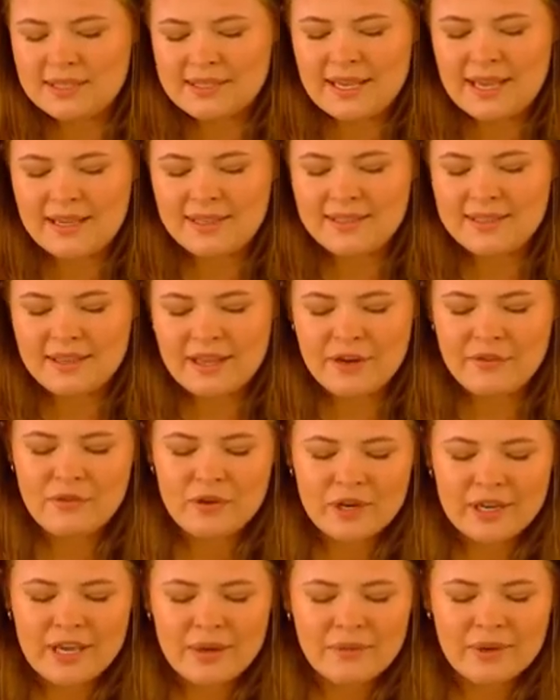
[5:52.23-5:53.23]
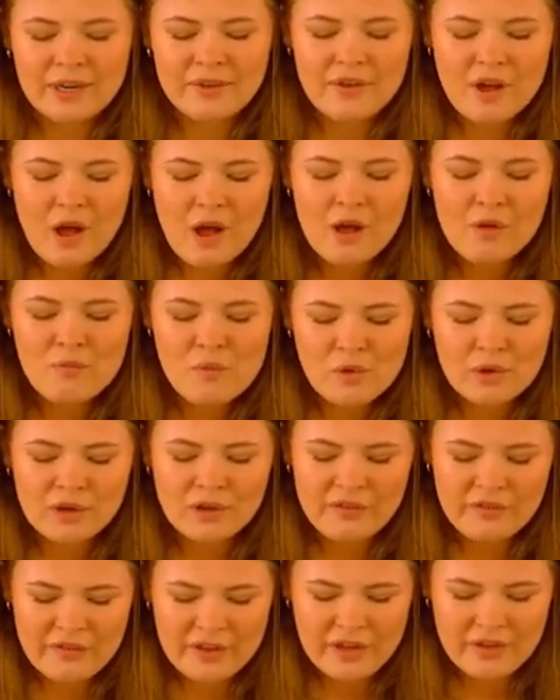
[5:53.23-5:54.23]
says, Therefore, get rid of all
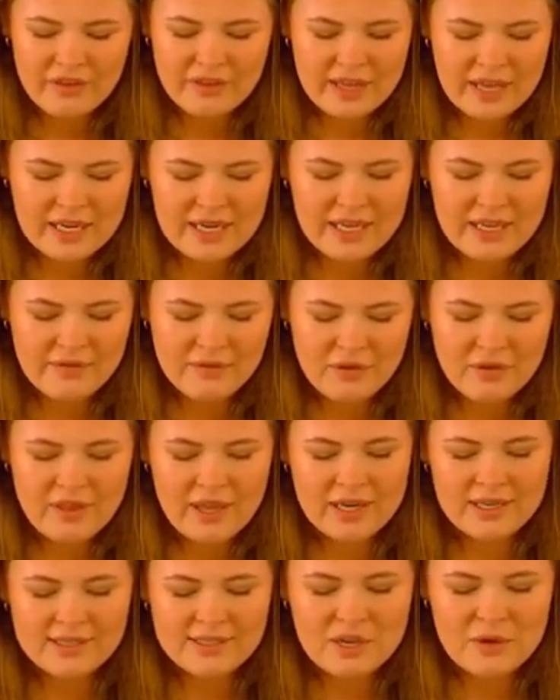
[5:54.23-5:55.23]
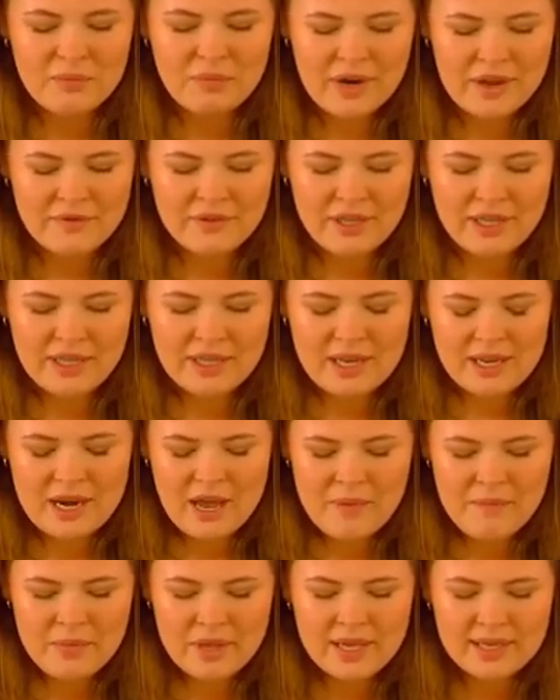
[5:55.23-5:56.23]
moral filth and evil that is so prevalent, and
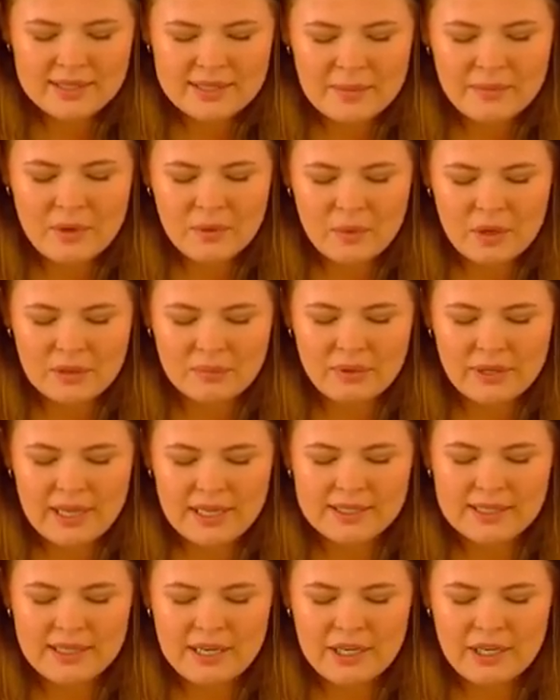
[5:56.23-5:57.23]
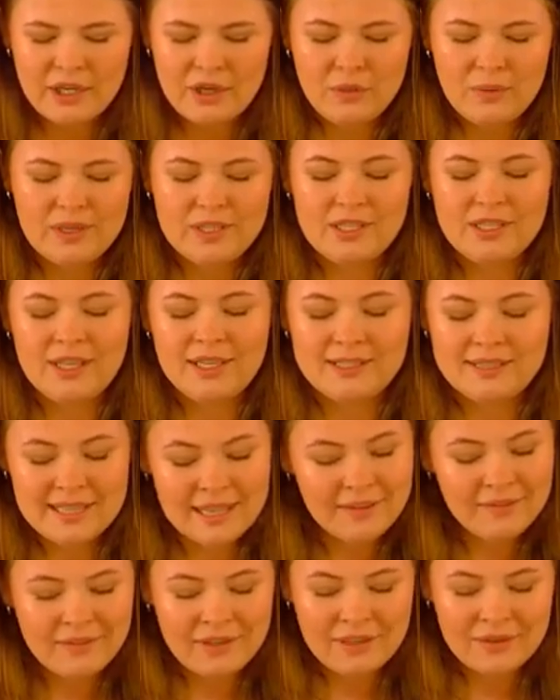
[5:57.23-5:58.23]
humbly accept the word planted in you, which can
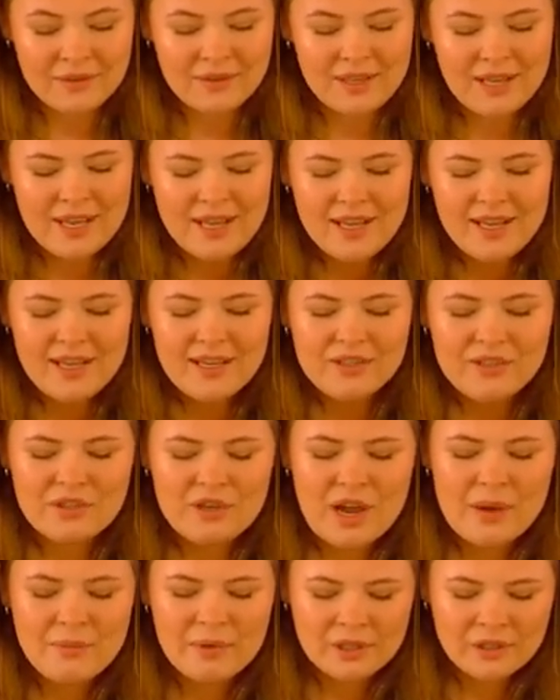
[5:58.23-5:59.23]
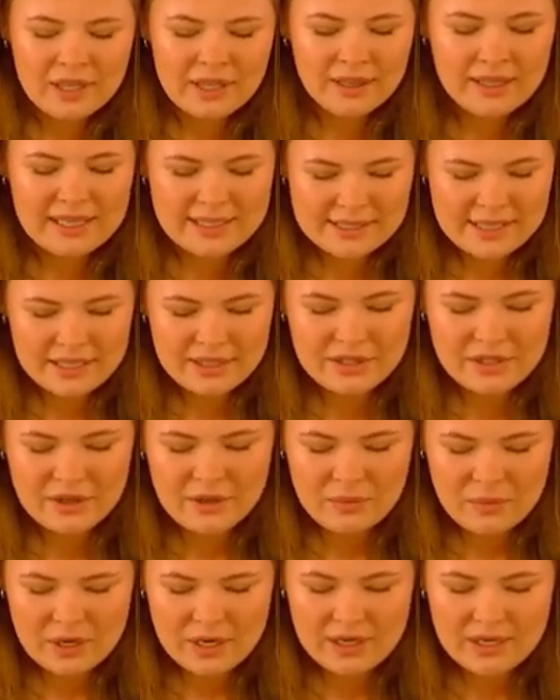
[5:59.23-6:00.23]
save you. Do not merely listen to
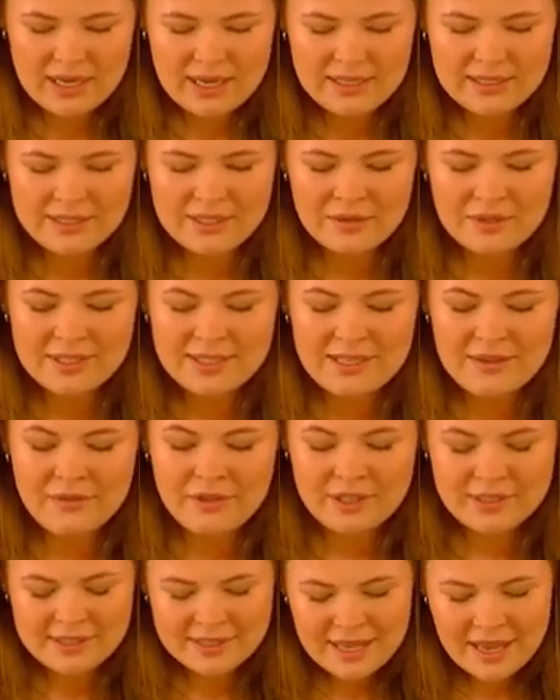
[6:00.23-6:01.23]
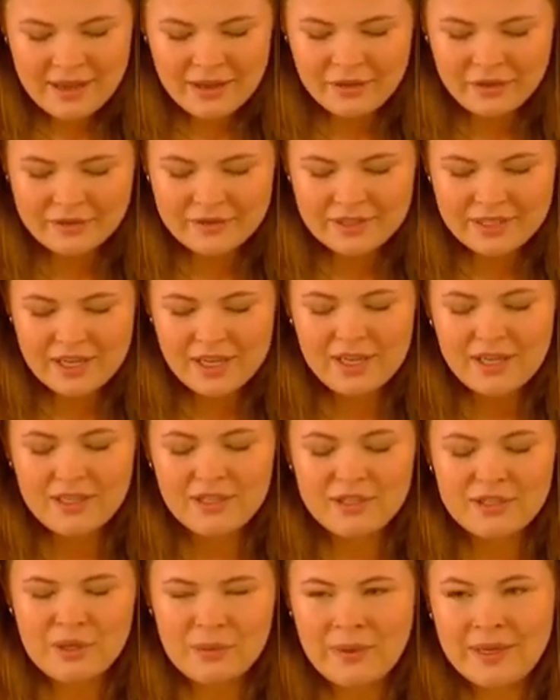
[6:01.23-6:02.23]
the word and so deceive yourselves,
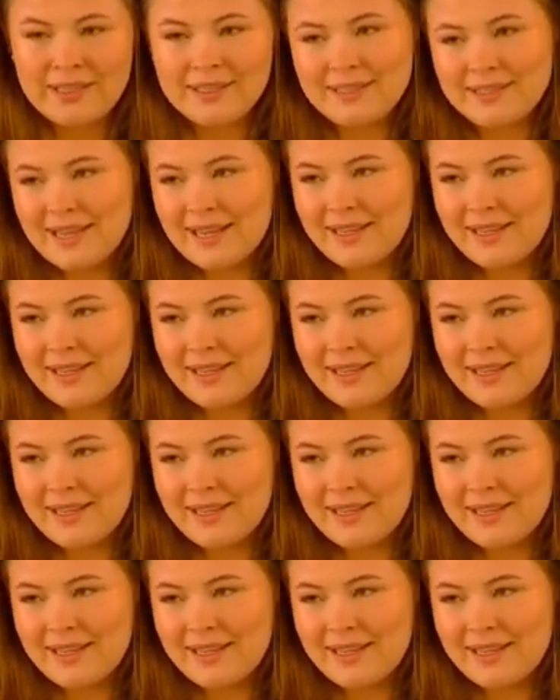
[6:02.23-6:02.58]
do what it